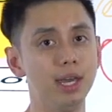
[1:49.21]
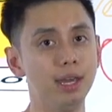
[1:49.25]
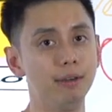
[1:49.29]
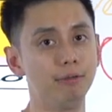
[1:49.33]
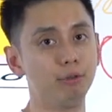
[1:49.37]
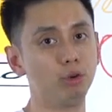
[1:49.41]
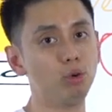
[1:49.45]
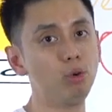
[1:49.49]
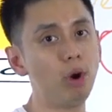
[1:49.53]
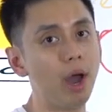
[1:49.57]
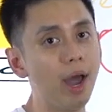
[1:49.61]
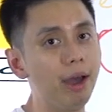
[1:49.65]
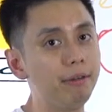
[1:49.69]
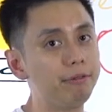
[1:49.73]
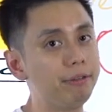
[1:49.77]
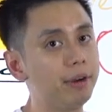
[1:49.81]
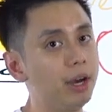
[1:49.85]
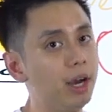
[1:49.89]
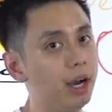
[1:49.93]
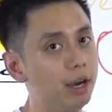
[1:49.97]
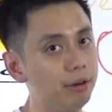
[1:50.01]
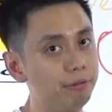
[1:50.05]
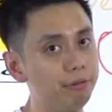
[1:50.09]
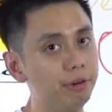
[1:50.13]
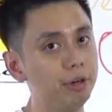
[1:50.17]
if you
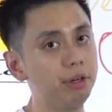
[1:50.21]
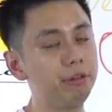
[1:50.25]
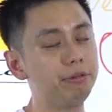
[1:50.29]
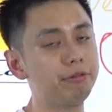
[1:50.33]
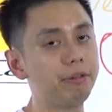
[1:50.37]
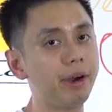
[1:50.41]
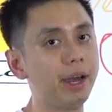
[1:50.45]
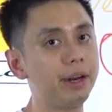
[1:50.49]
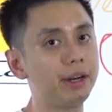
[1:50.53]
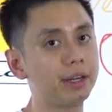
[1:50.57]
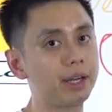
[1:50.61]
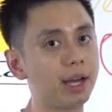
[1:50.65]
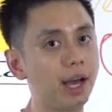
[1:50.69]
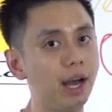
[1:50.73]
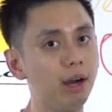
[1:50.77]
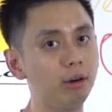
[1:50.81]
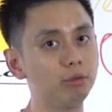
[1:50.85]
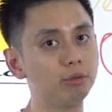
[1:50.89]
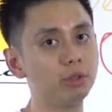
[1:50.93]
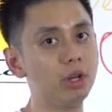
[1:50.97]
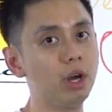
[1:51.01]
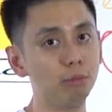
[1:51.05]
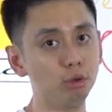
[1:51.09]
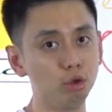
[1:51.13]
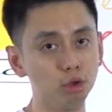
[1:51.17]
have a verified
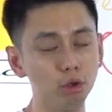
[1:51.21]
account,